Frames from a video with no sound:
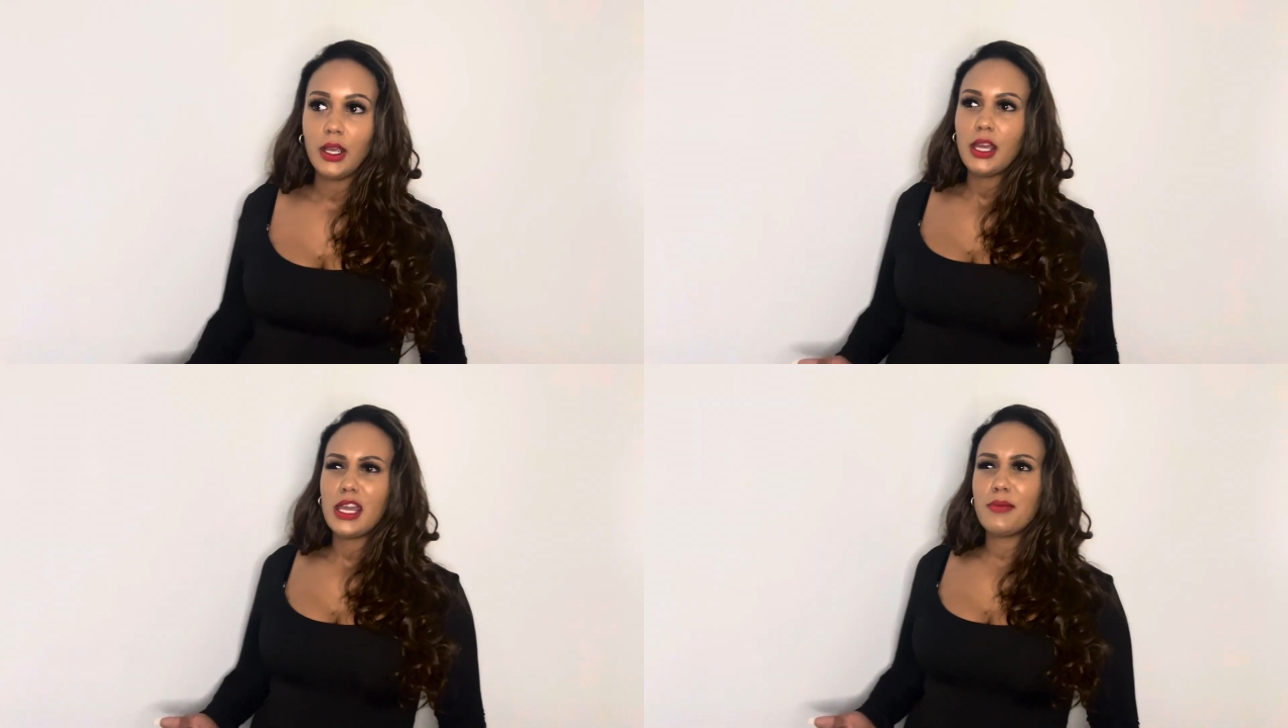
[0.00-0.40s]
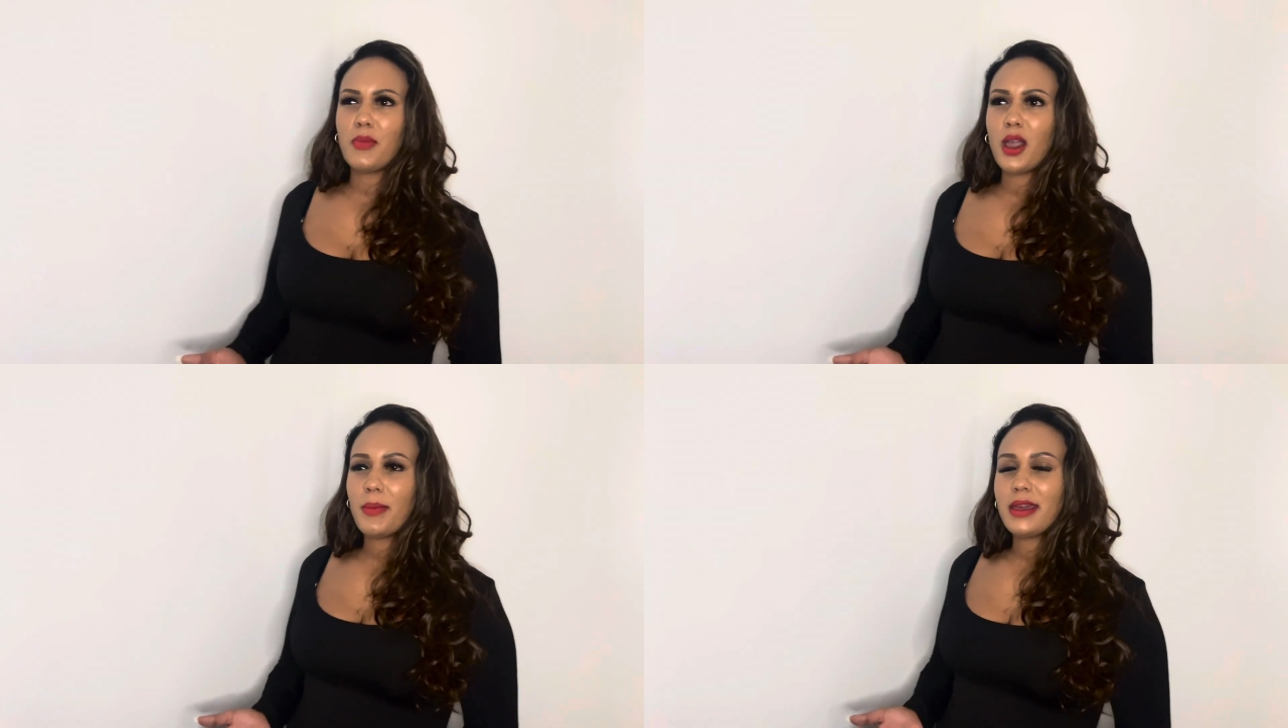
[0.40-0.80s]
It
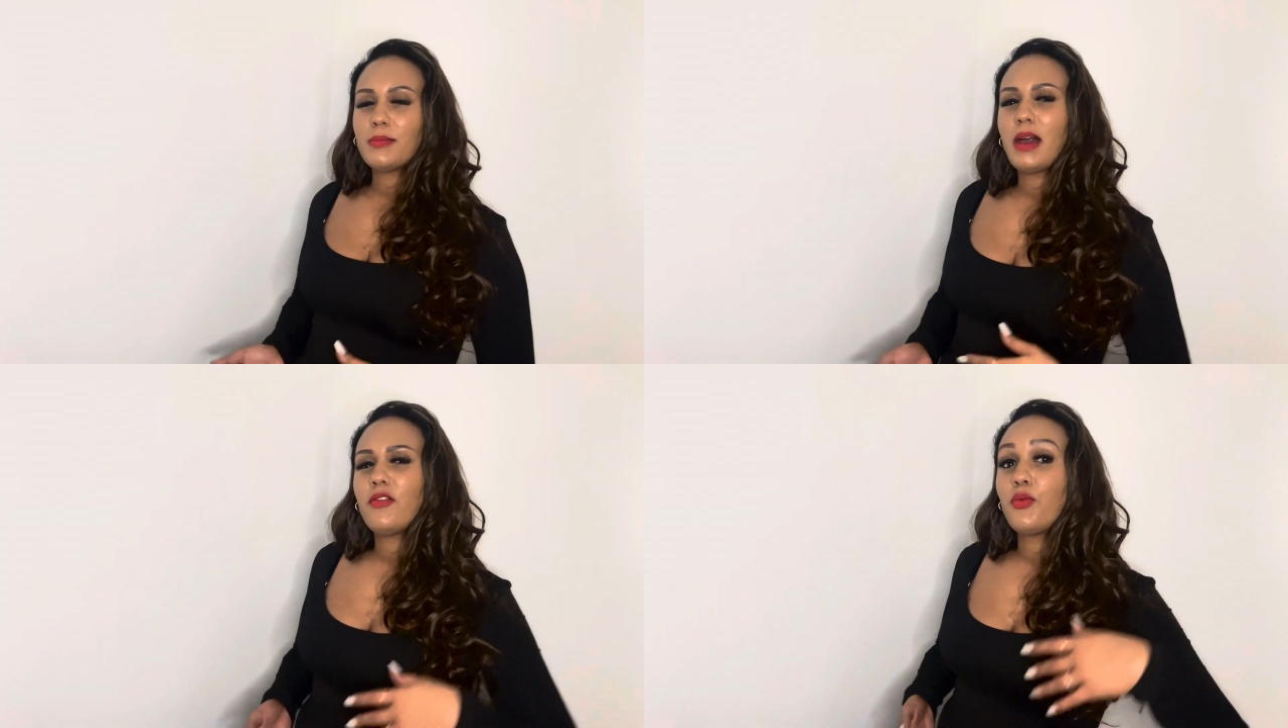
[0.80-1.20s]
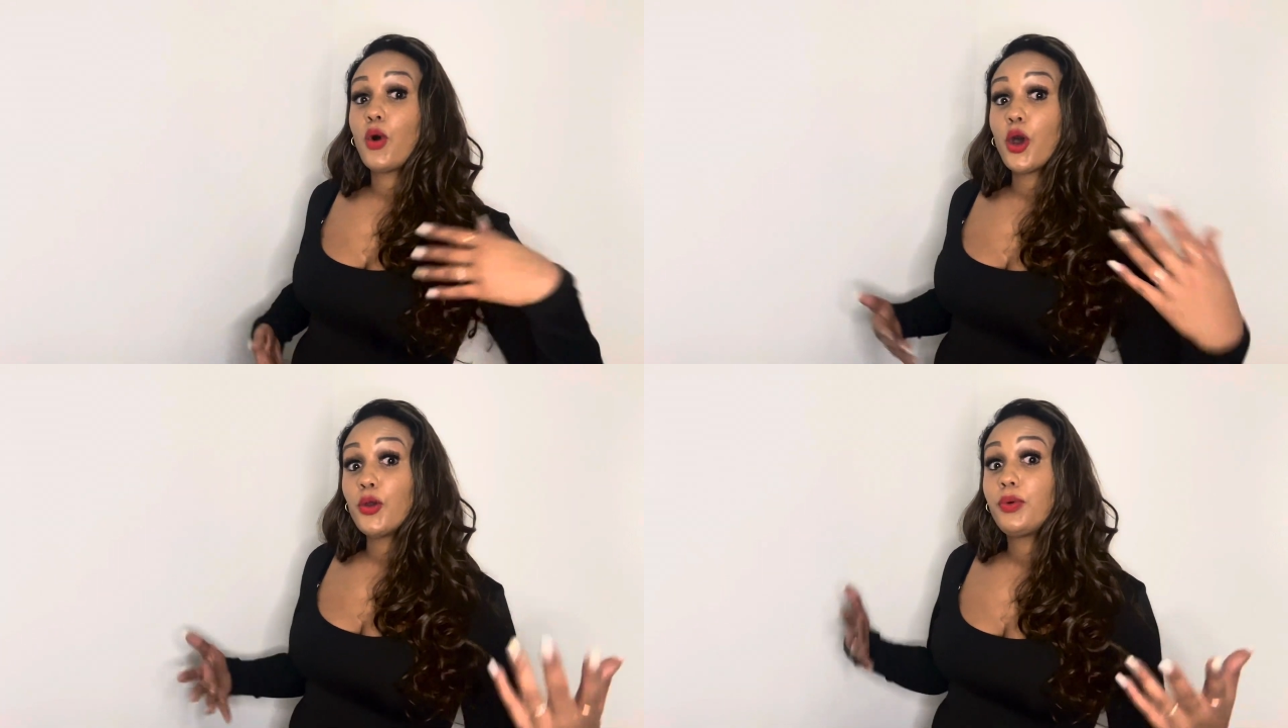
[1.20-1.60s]
might make them have a more
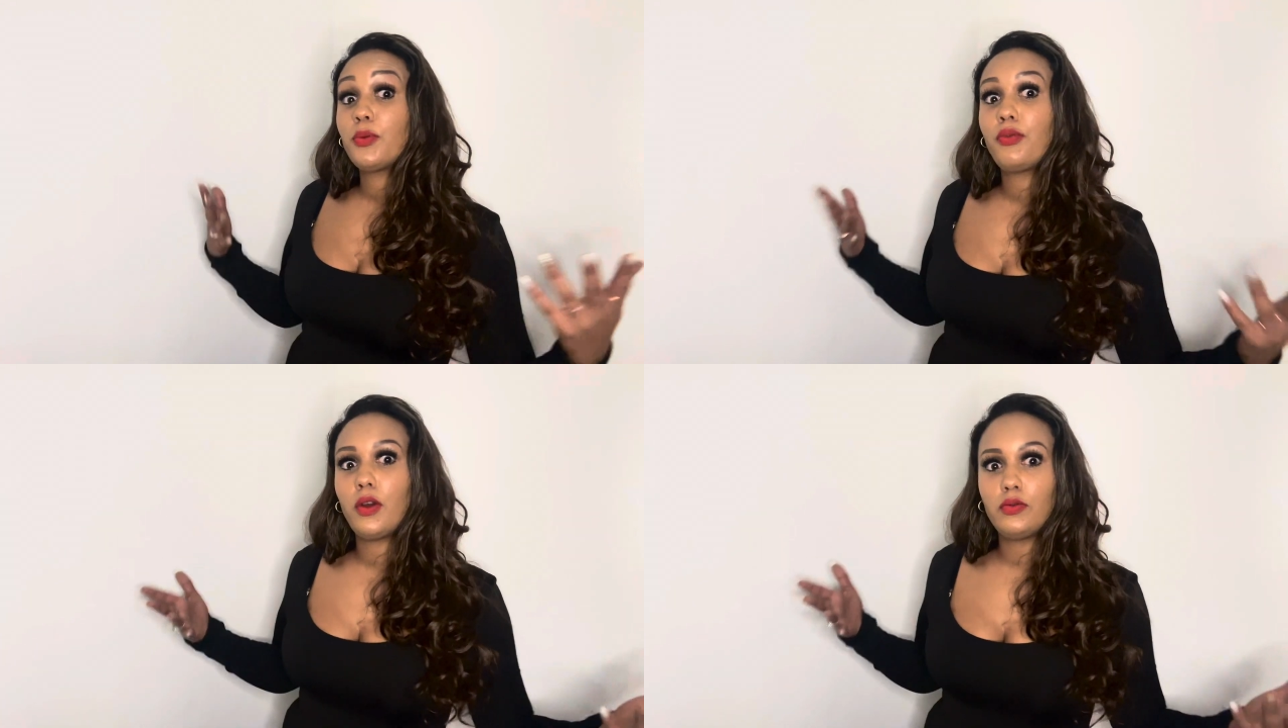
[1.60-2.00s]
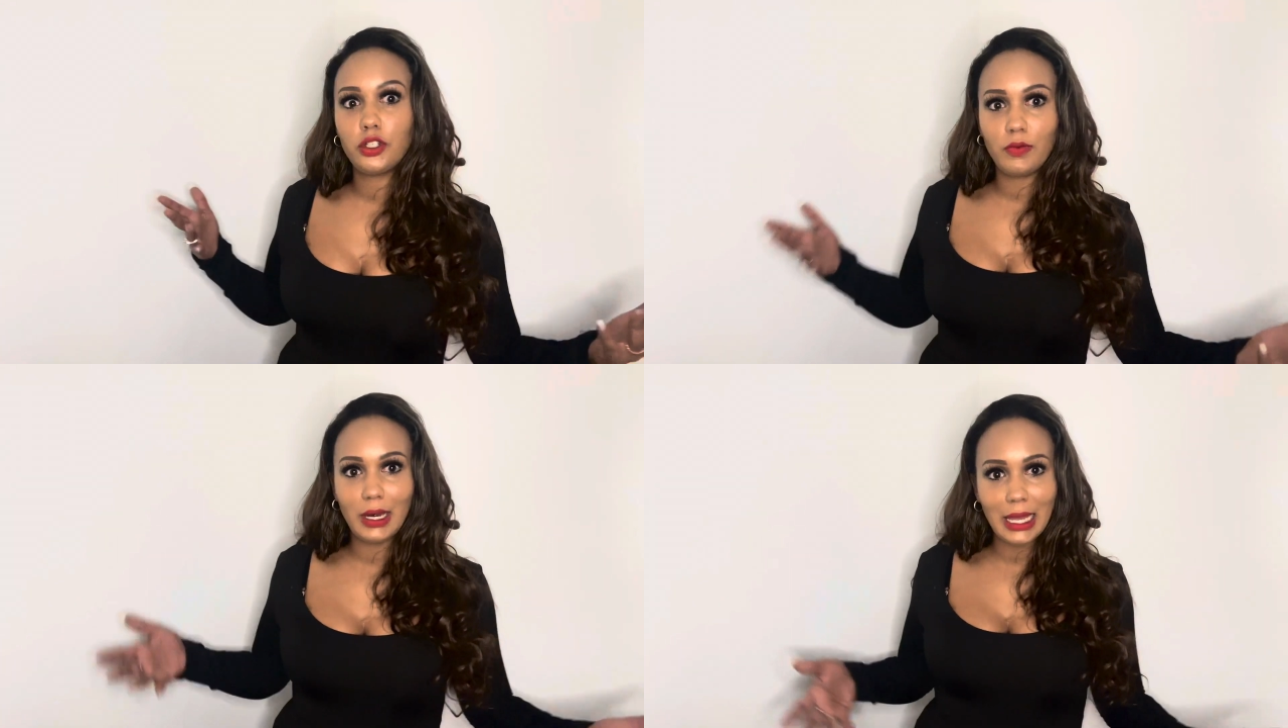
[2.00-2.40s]
open approach to
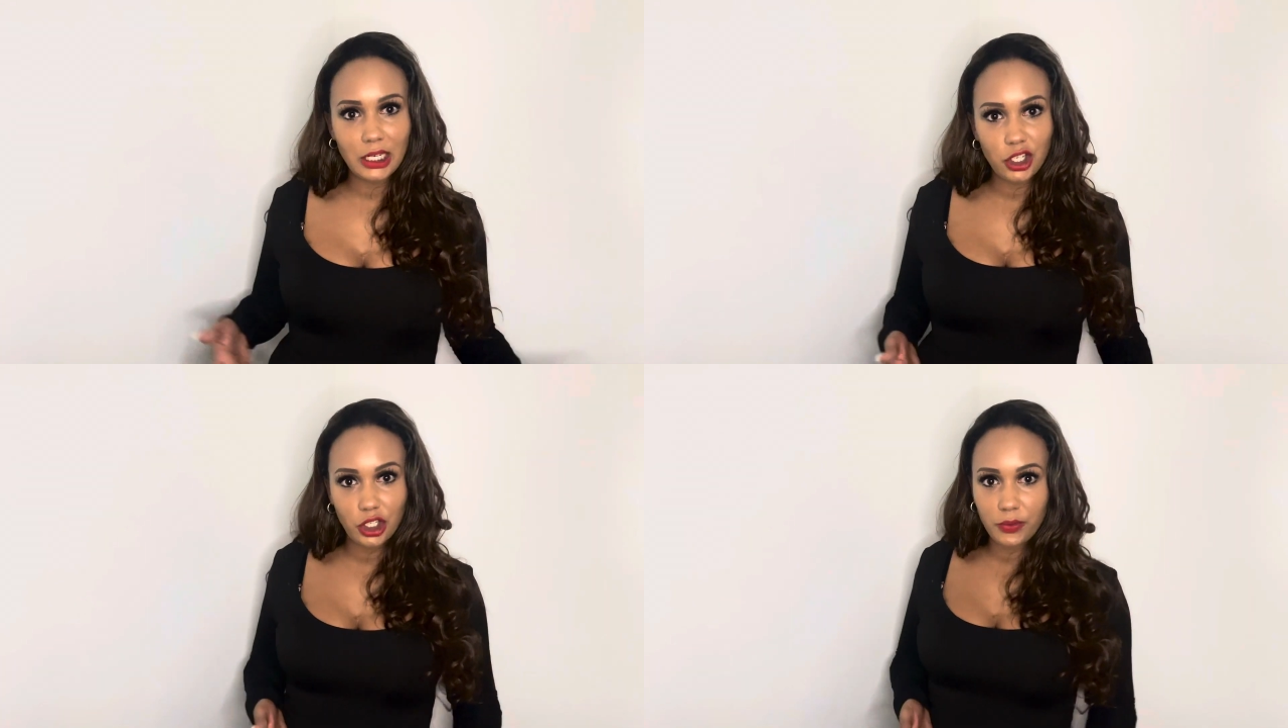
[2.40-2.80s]
relationships